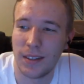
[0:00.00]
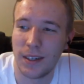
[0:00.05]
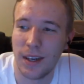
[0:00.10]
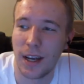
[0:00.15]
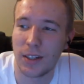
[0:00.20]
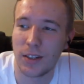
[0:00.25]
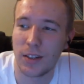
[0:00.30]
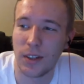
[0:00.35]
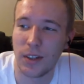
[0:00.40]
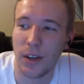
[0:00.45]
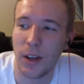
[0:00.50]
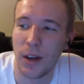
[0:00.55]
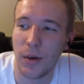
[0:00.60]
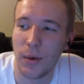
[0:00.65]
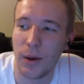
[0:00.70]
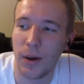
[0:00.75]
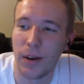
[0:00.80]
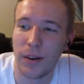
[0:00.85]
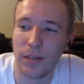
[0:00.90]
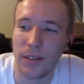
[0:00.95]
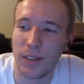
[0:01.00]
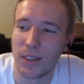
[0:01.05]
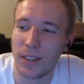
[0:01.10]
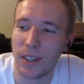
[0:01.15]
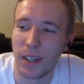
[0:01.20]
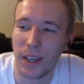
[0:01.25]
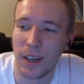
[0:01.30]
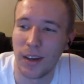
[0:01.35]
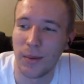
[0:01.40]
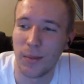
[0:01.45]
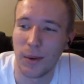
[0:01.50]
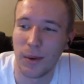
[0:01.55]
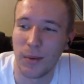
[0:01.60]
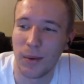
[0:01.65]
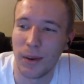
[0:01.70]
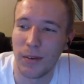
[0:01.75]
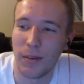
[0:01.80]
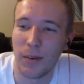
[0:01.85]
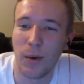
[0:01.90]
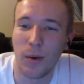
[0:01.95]
Actually, no, we don't have to stick Ingram in.
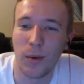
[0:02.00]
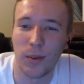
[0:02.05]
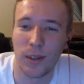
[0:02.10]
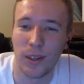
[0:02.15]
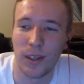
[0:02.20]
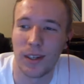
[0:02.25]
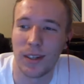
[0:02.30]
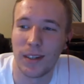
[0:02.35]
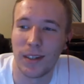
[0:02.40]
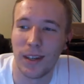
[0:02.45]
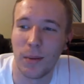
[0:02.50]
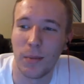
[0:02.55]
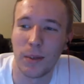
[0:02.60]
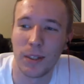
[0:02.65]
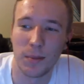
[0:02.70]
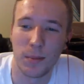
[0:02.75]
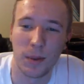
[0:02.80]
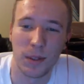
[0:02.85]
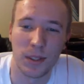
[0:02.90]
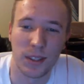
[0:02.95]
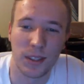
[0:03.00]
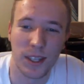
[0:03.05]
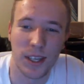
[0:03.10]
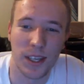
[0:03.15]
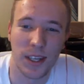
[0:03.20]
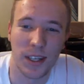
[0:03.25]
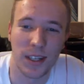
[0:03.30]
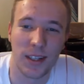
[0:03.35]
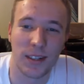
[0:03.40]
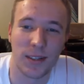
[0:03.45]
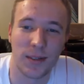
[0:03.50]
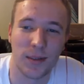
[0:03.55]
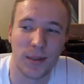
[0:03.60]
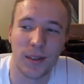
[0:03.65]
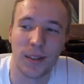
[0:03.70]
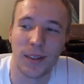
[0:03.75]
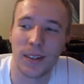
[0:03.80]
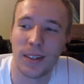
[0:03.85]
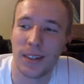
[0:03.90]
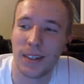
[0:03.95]
We have Holton in. I'm going to put Zeke in this one.